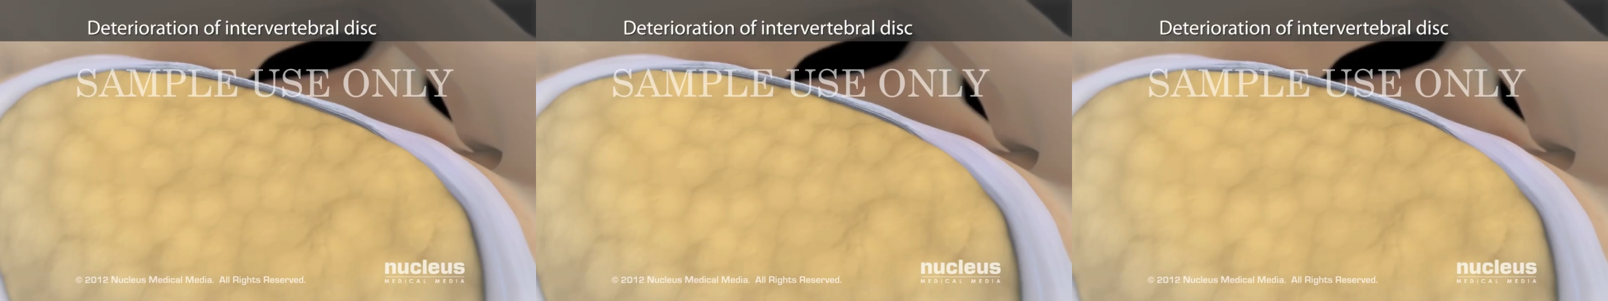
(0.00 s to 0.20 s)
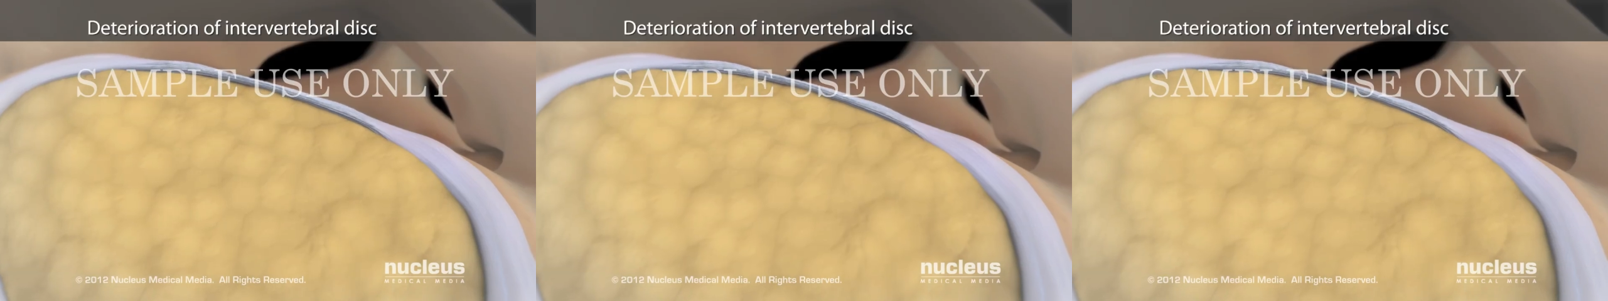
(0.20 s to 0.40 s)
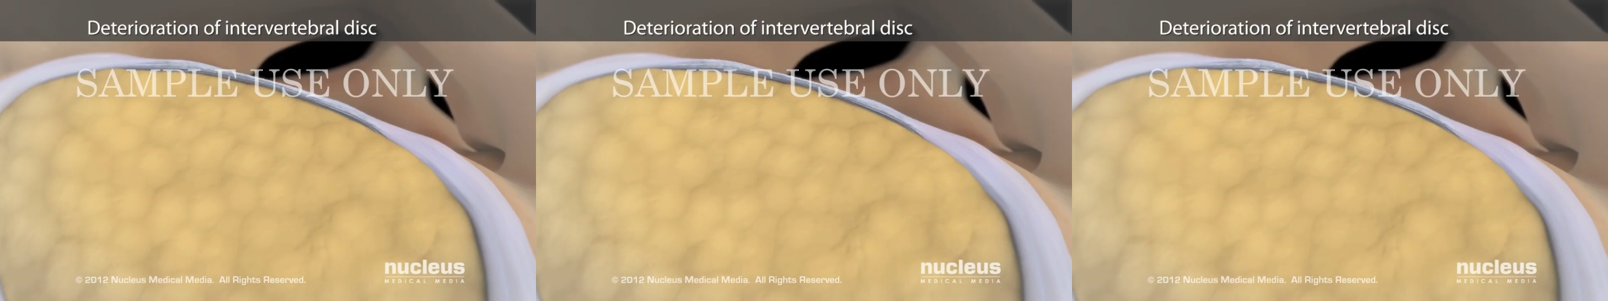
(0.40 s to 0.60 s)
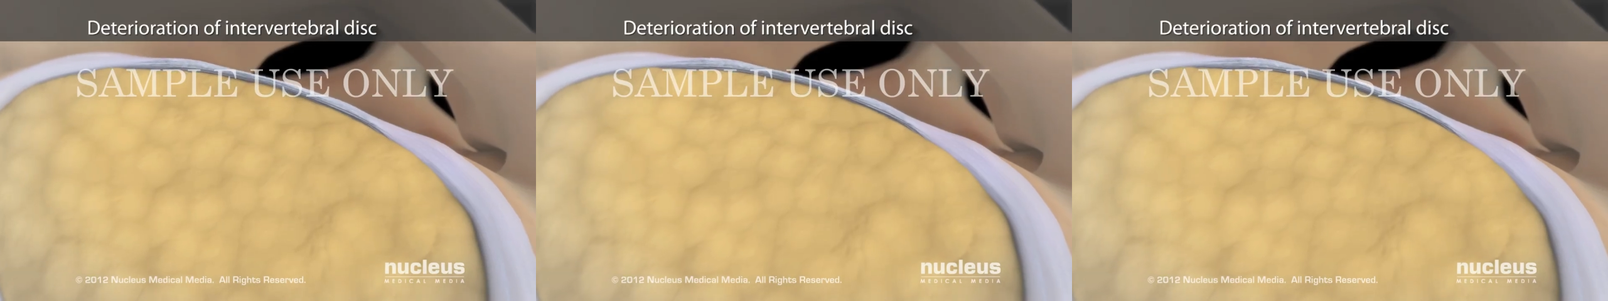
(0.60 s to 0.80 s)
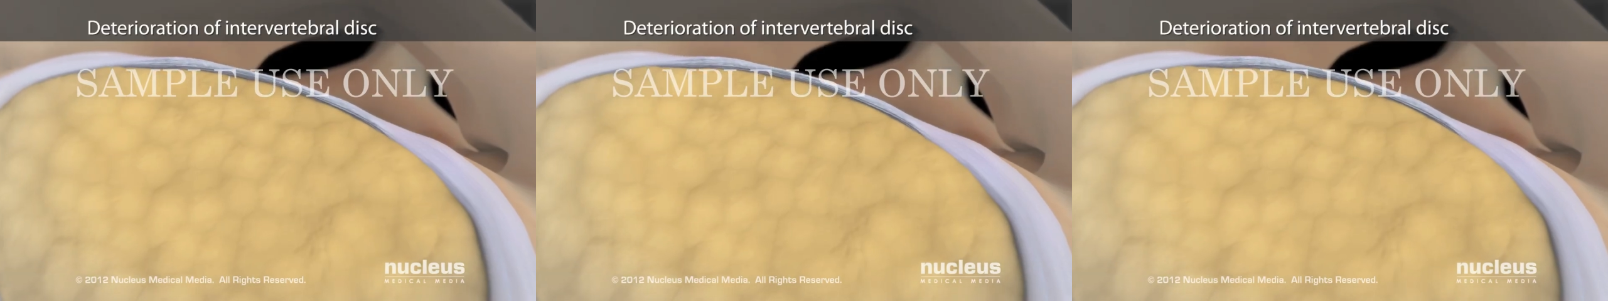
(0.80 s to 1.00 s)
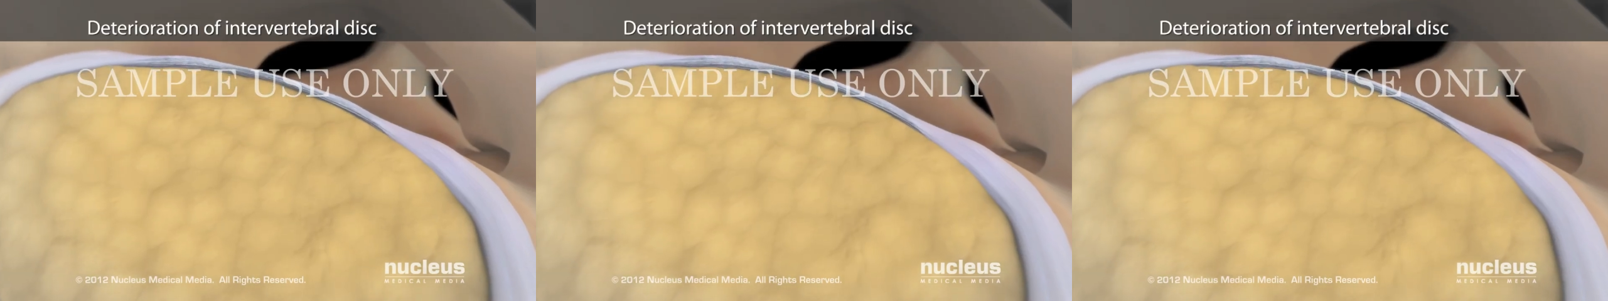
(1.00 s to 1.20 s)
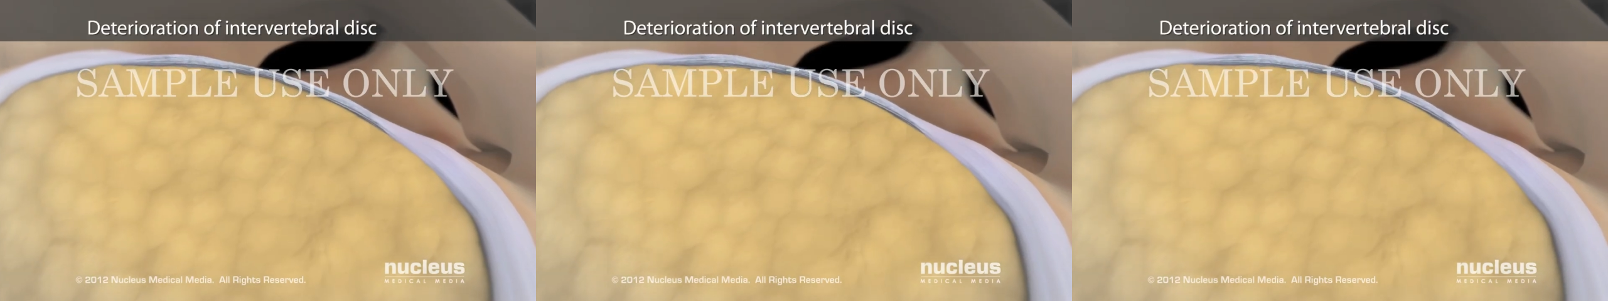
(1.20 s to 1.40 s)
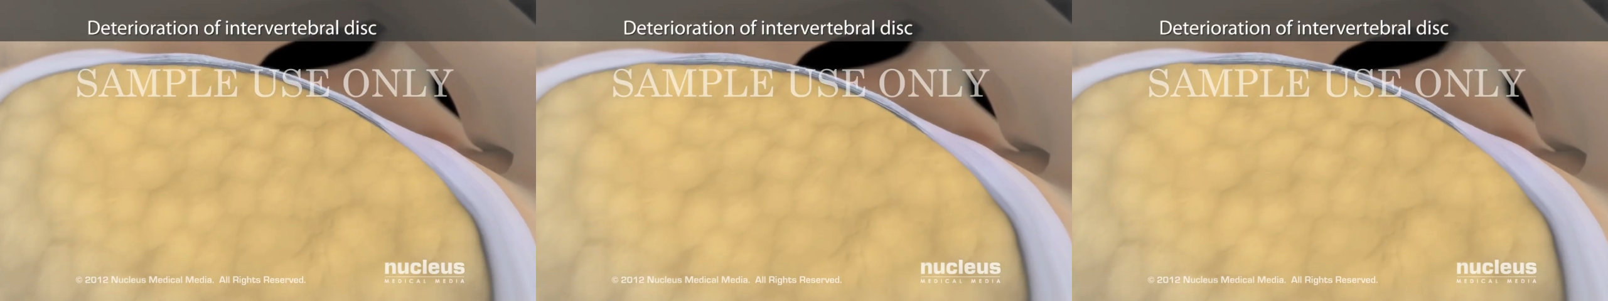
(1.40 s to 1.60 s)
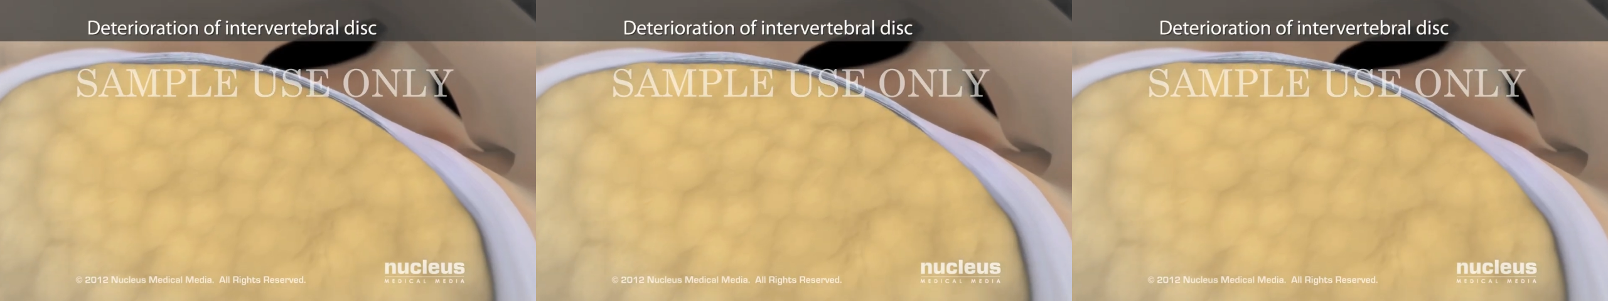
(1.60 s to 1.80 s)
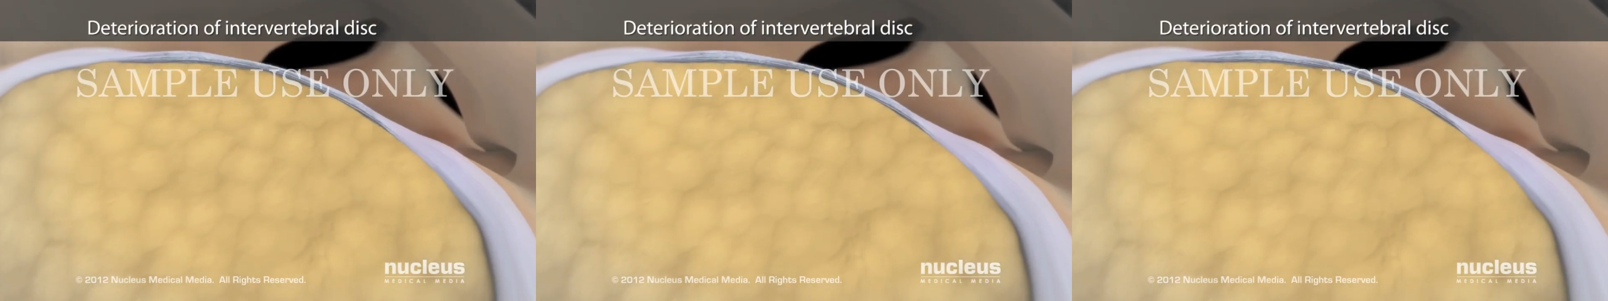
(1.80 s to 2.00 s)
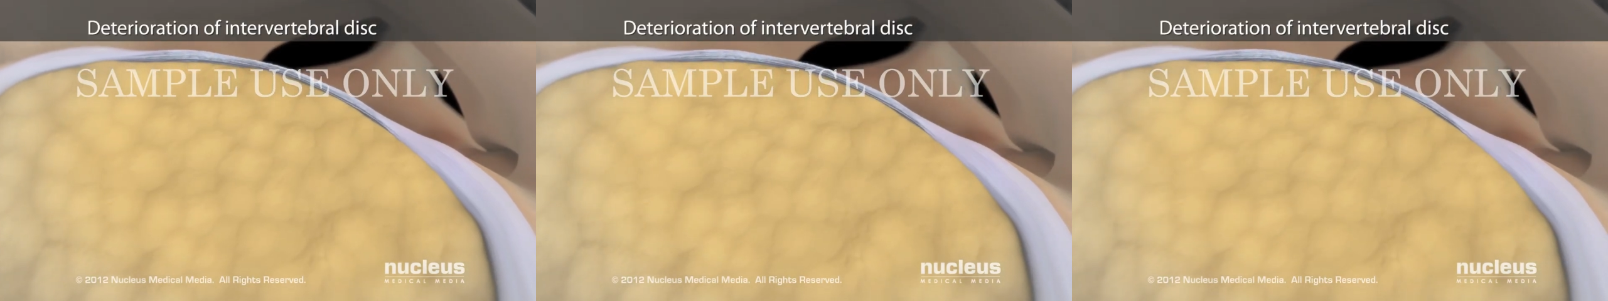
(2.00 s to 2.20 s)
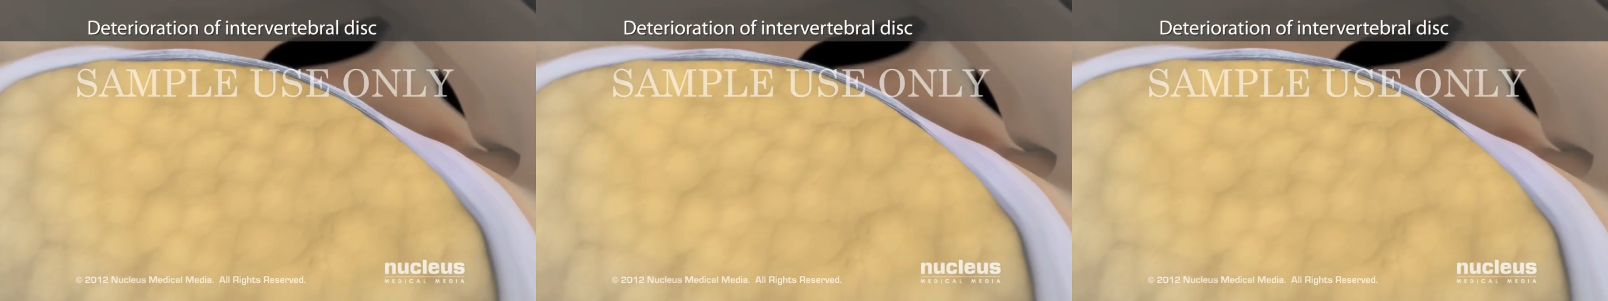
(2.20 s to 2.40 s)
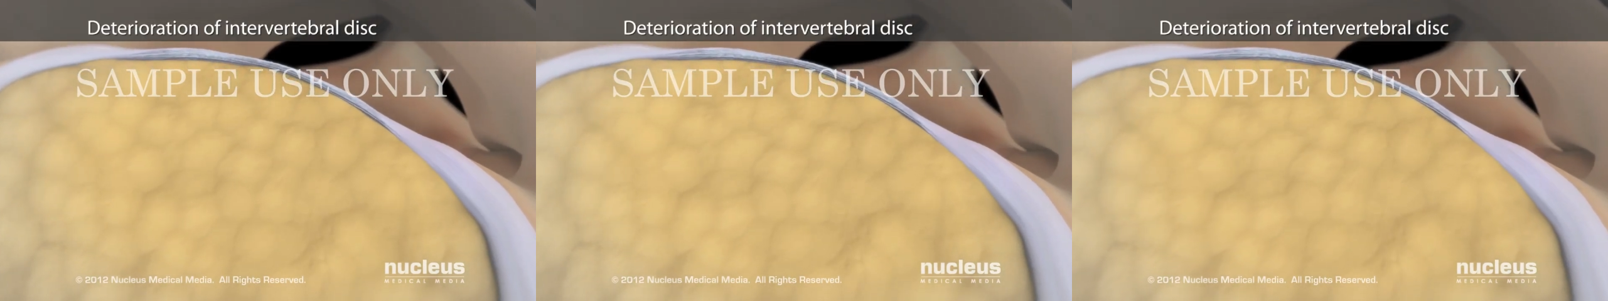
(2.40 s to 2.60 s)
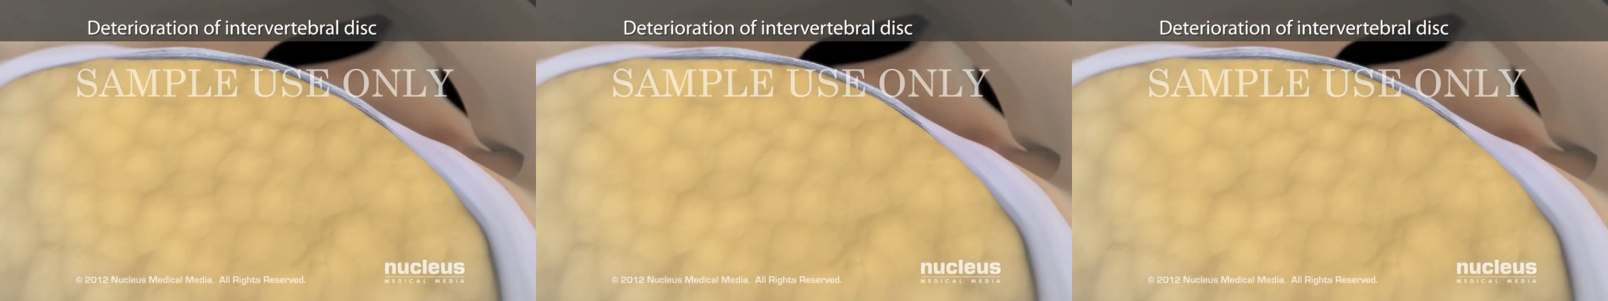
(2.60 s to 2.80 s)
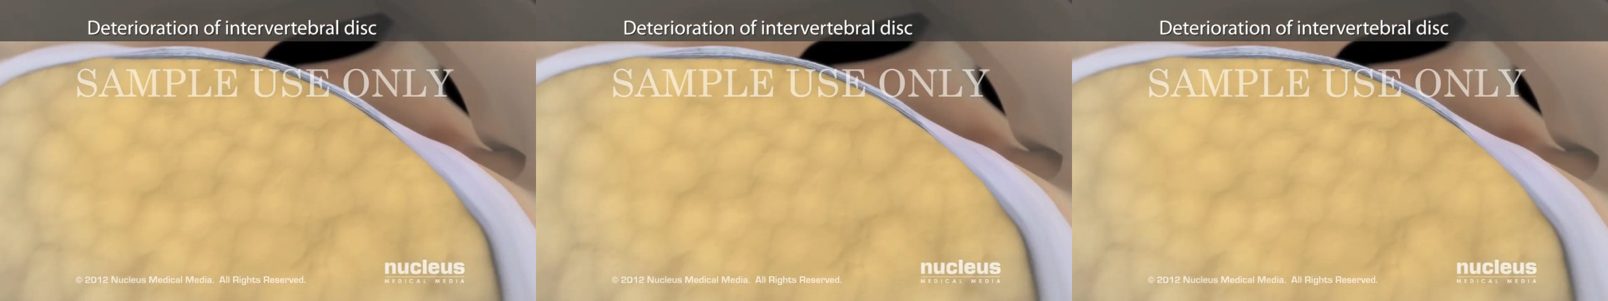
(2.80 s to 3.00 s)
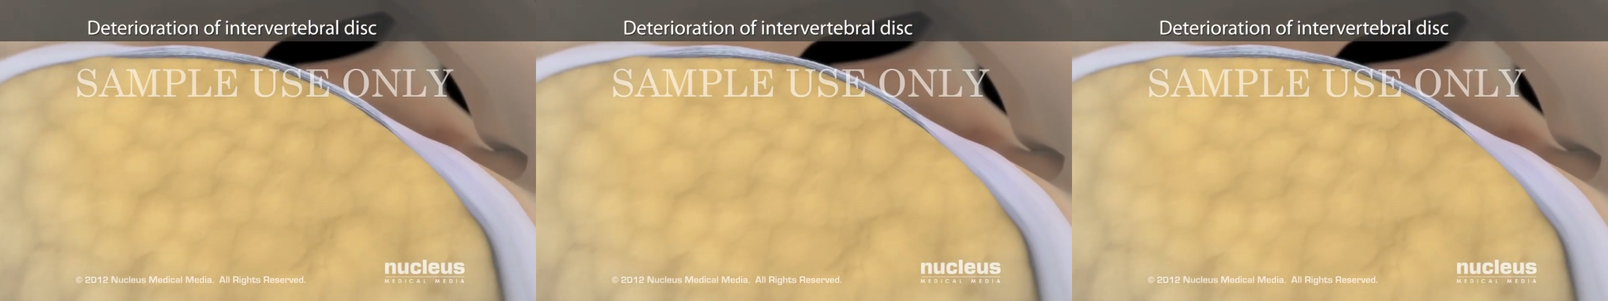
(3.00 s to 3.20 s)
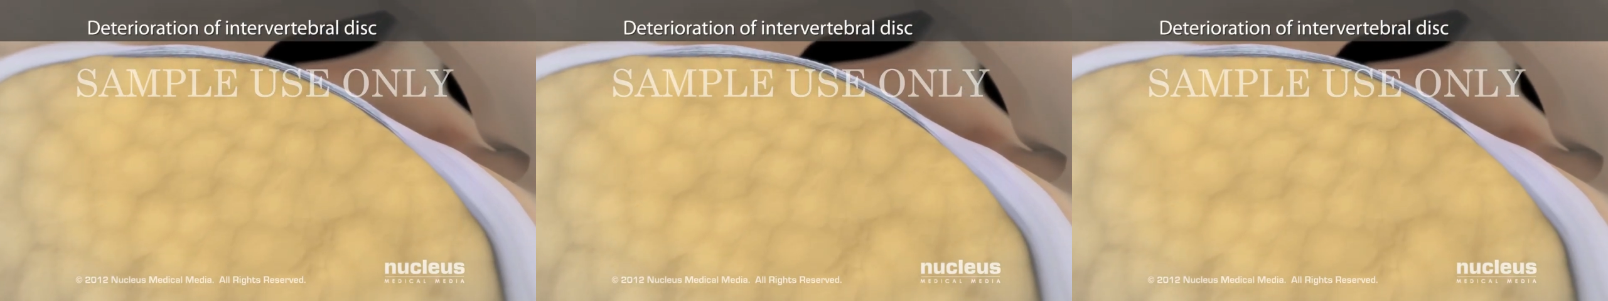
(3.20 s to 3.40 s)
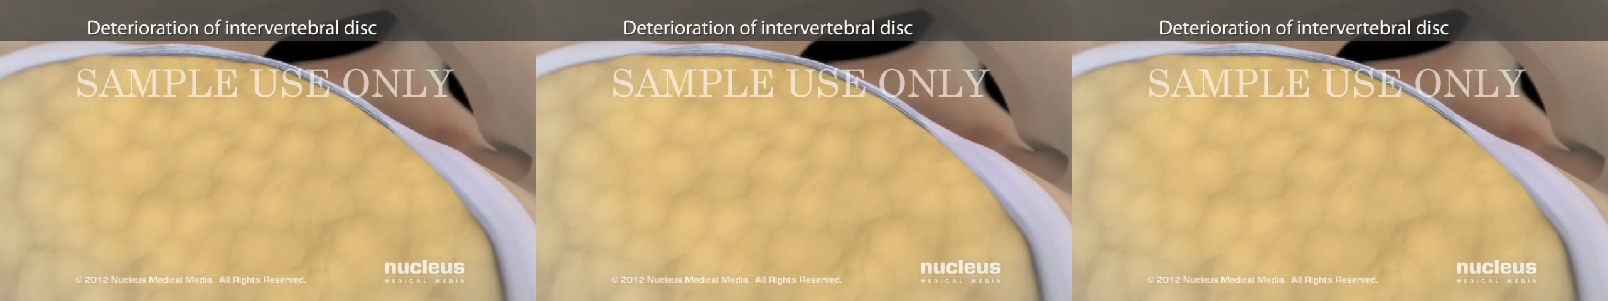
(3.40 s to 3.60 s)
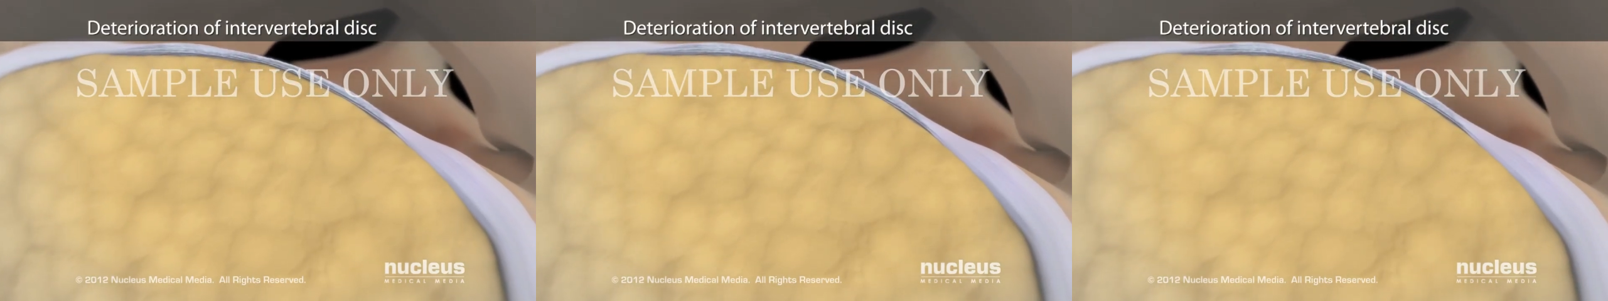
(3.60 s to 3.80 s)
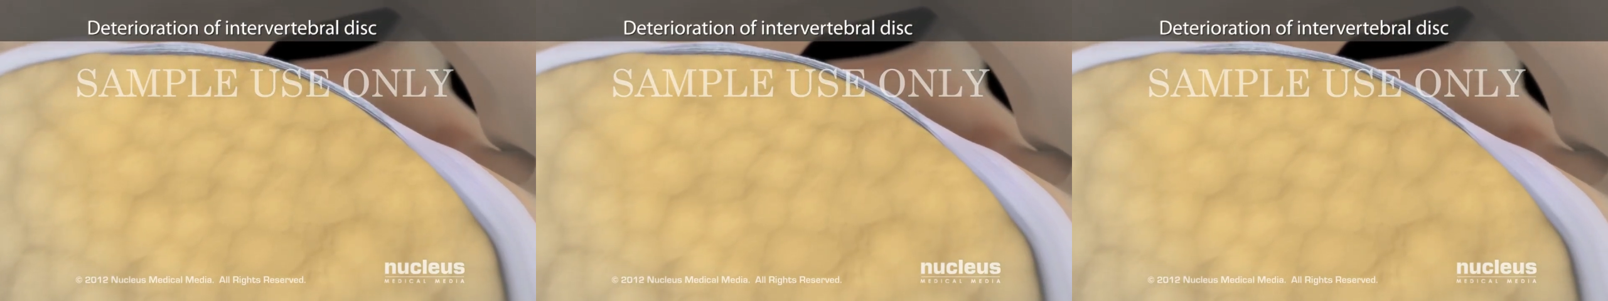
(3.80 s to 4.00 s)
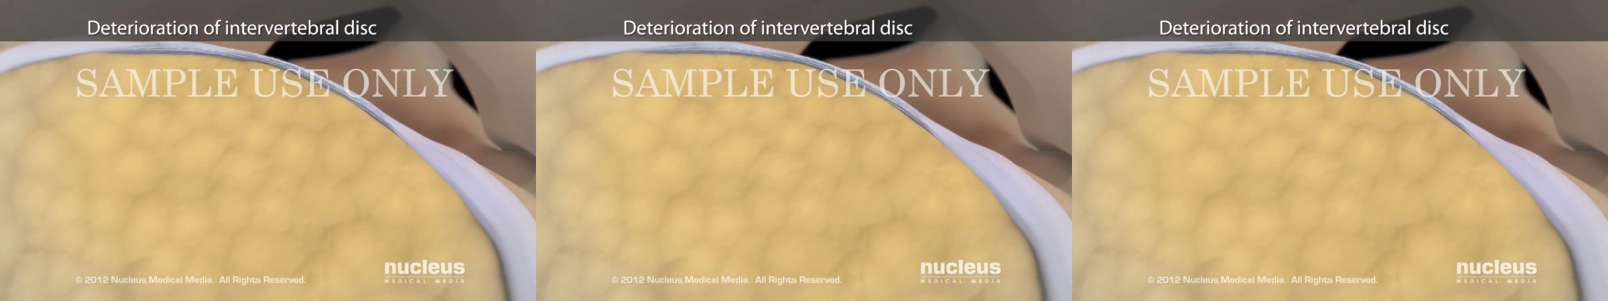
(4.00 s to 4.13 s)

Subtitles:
(no speaker visible)